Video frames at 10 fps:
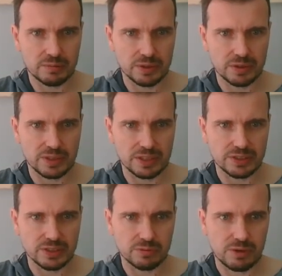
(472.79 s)
because that's
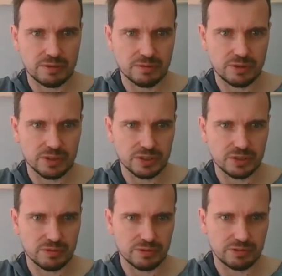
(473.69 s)
just one version
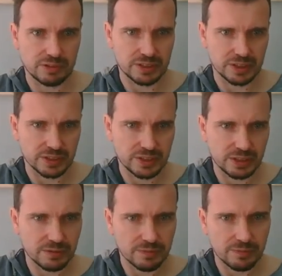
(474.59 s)
of 360,